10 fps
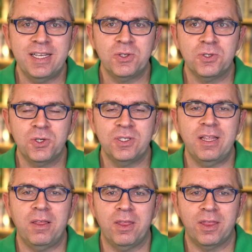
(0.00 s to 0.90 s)
so Tuesday
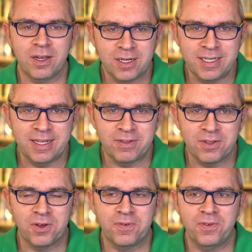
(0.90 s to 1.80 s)
the 30th
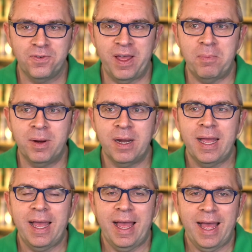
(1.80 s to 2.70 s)
of November
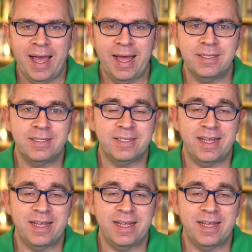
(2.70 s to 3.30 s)
at